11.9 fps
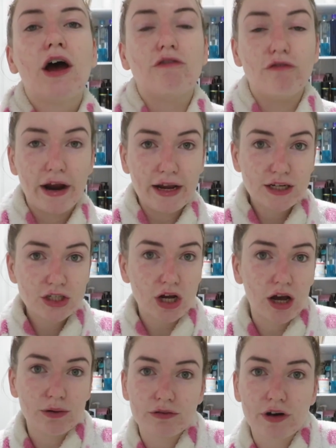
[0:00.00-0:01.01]
range.
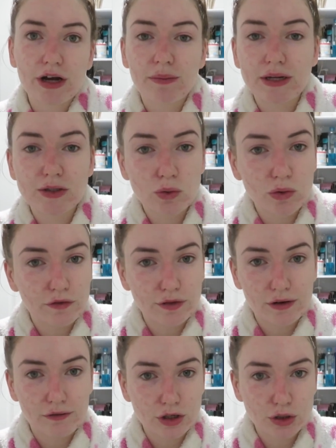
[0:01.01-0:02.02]
I would recommend all of
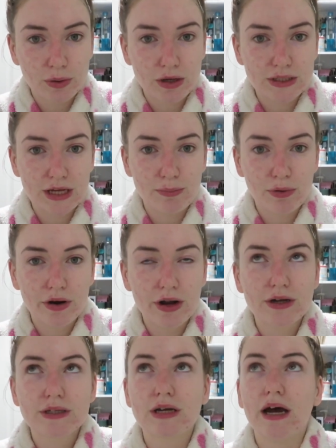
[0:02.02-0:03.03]
the La Roche Posay
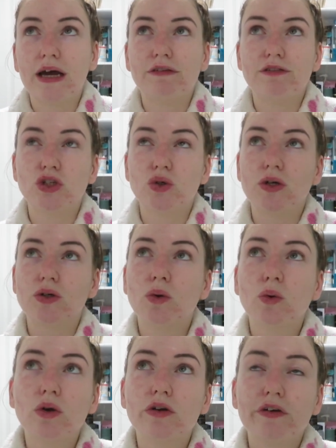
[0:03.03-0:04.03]
products. I have enjoyed
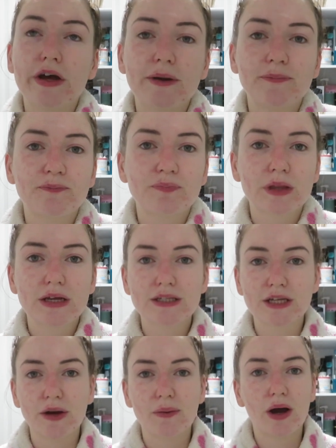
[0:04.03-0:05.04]
all of it,
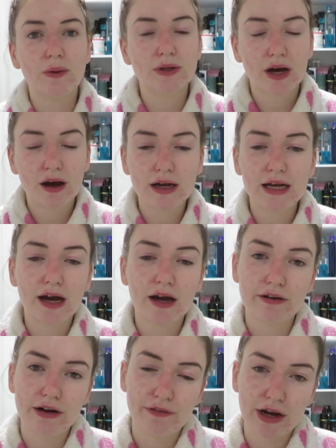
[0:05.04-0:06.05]
so I would highly,
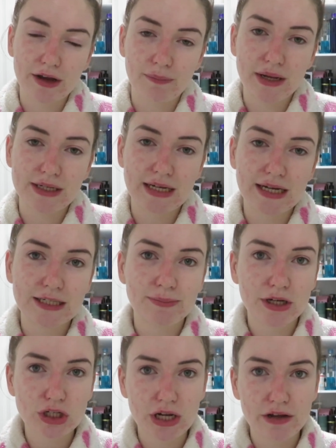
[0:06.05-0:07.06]
highly recommend it,
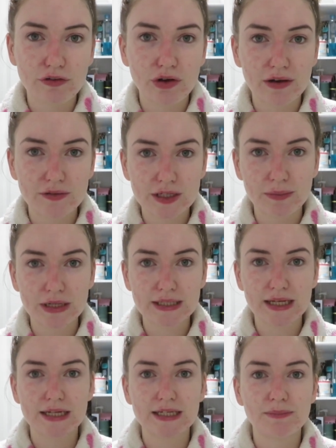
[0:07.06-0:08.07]
especially if you have similar
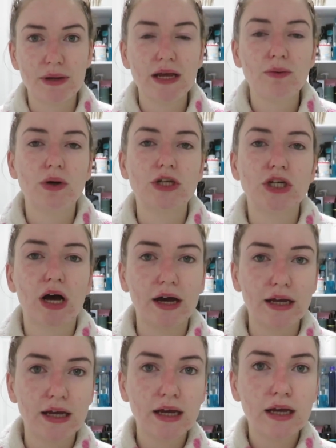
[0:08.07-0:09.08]
skin to me, which
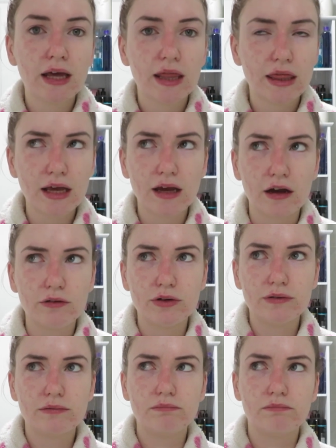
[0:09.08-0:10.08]
I think I
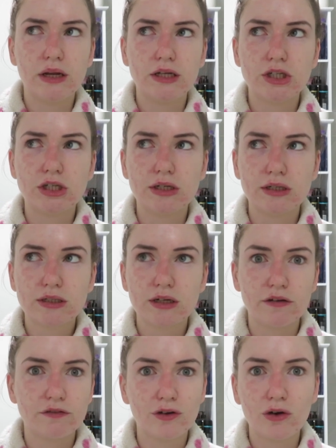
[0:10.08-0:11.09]
would mentioned.
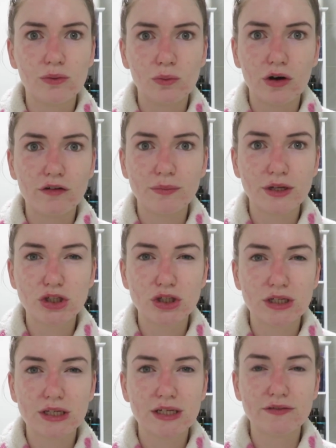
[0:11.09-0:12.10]
I've forgotten what I've
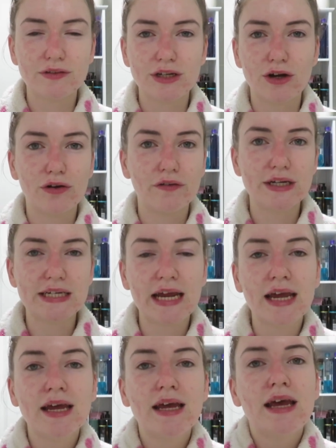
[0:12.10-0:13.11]
mentioned in this video already,
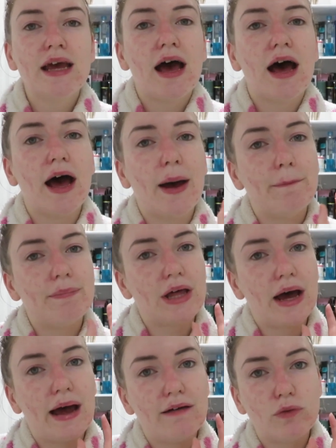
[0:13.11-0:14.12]

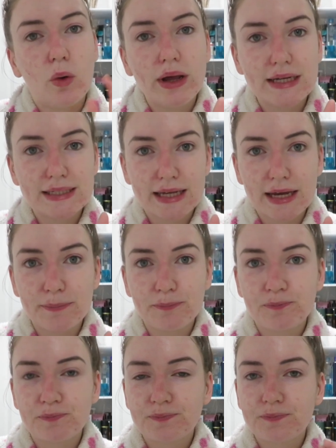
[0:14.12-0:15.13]
that I have oily
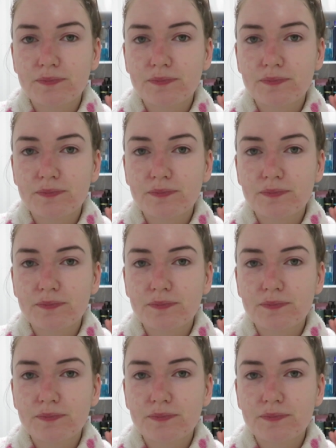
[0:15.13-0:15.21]
skin,